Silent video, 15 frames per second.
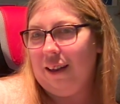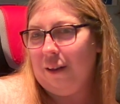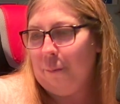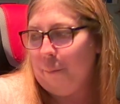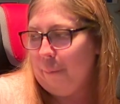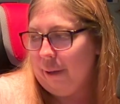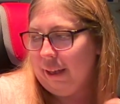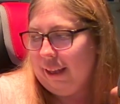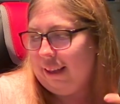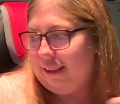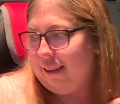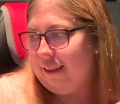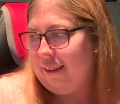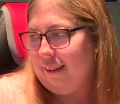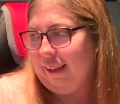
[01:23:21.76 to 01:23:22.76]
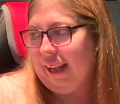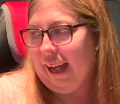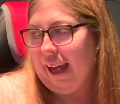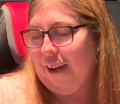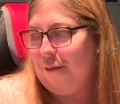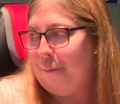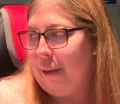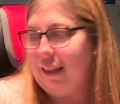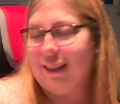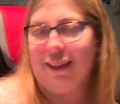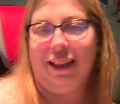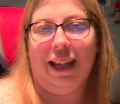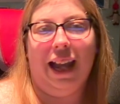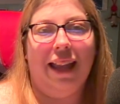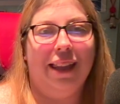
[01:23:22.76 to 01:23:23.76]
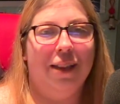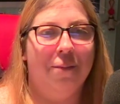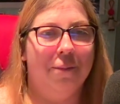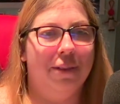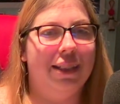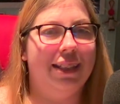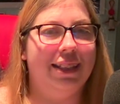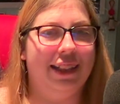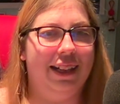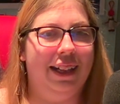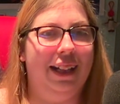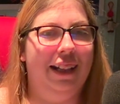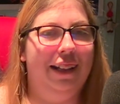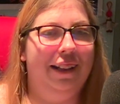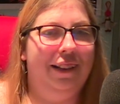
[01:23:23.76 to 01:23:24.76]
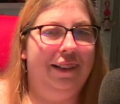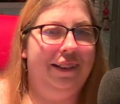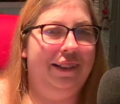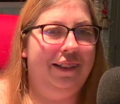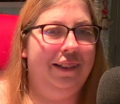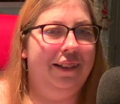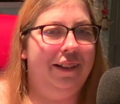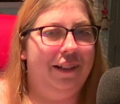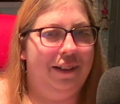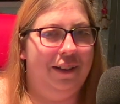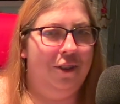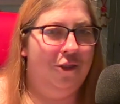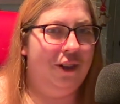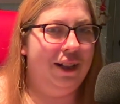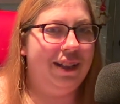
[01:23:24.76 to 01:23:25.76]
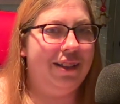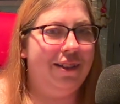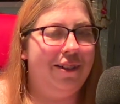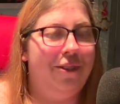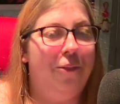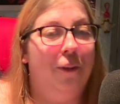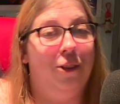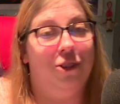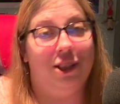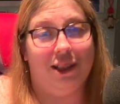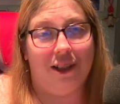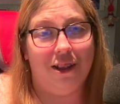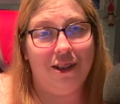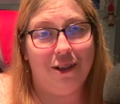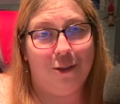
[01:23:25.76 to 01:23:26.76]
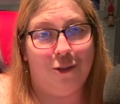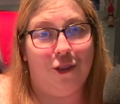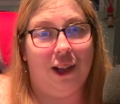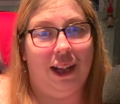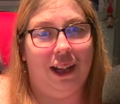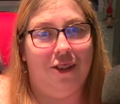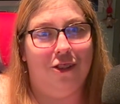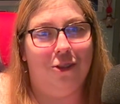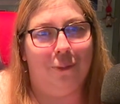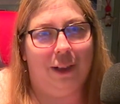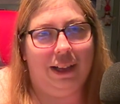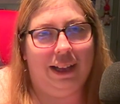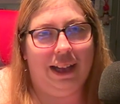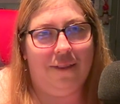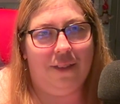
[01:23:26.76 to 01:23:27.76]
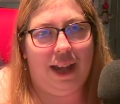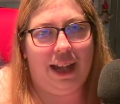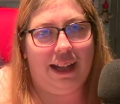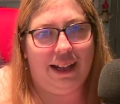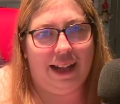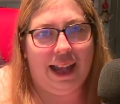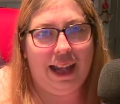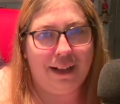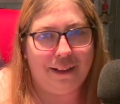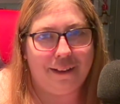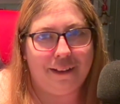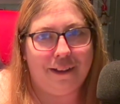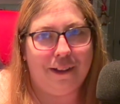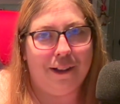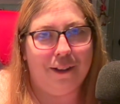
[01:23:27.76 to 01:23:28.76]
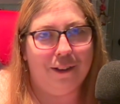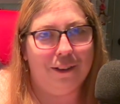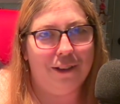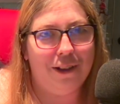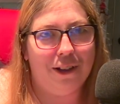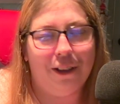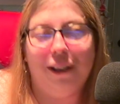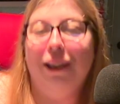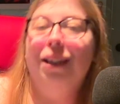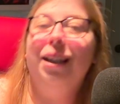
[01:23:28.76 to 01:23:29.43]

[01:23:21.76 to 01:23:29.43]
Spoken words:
But yeah, I've basically had them sitting on the dresser, which has also changed. We have added Agatha all along.